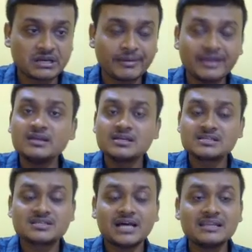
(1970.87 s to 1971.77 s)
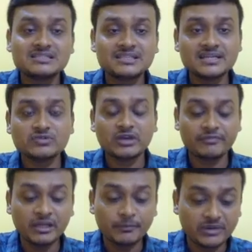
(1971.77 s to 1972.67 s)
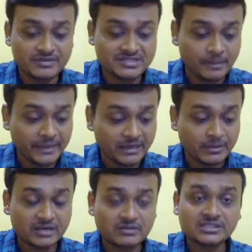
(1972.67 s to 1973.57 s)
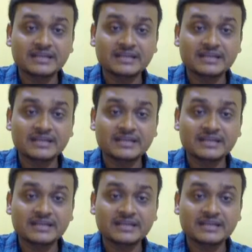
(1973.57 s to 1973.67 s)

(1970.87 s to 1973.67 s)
written by Charles Dickens, where Philip Peary is the main protagonist.